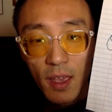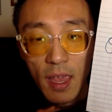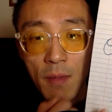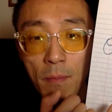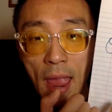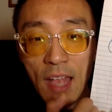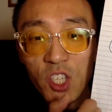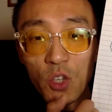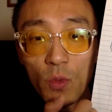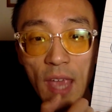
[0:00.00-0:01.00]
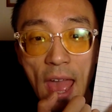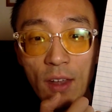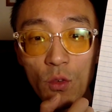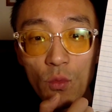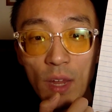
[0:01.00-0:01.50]
imagine we had
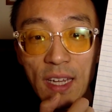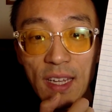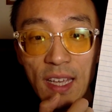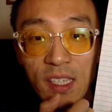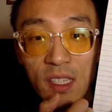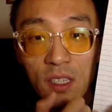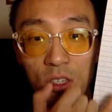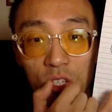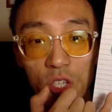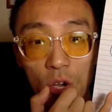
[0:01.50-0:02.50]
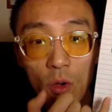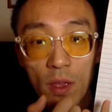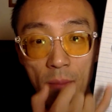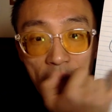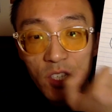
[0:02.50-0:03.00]
a radius. So
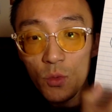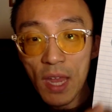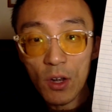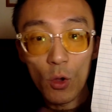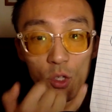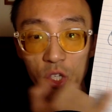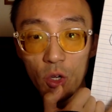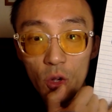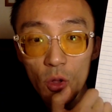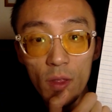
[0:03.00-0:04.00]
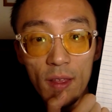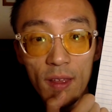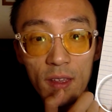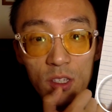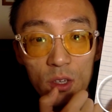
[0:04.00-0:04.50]
imagine we had a whole circle.
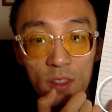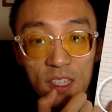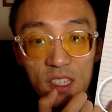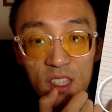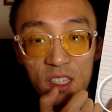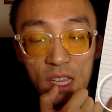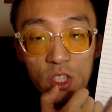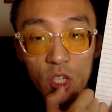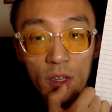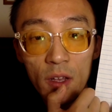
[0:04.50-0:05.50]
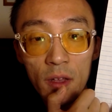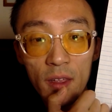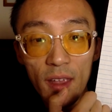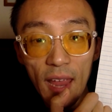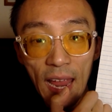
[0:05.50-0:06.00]
So this is the center,
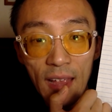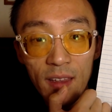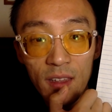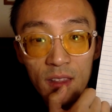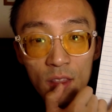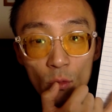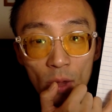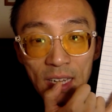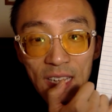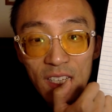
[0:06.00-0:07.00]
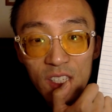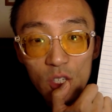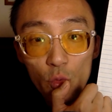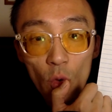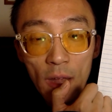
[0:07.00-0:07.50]
and the radius
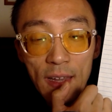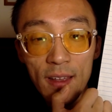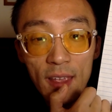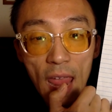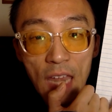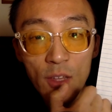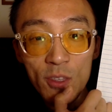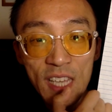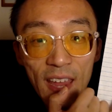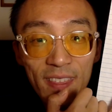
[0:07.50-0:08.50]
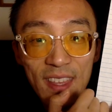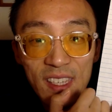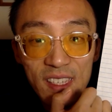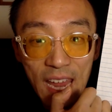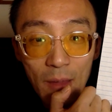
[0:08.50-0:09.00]
is 1, and you take the
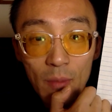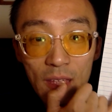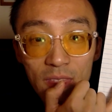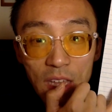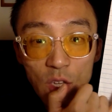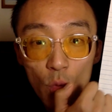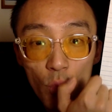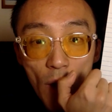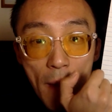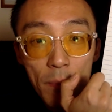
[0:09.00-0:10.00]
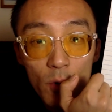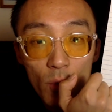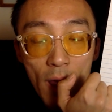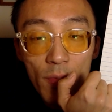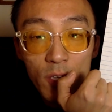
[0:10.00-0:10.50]
same length and you wrap it
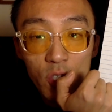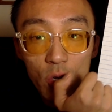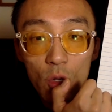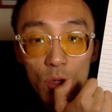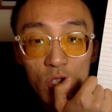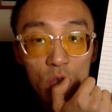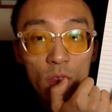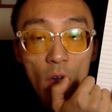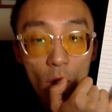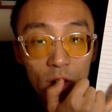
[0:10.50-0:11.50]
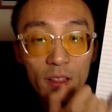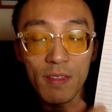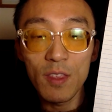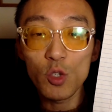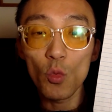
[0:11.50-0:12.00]
around the circle, so the arc
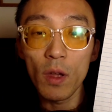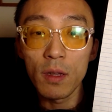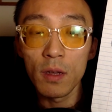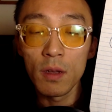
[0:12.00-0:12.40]
length is 1.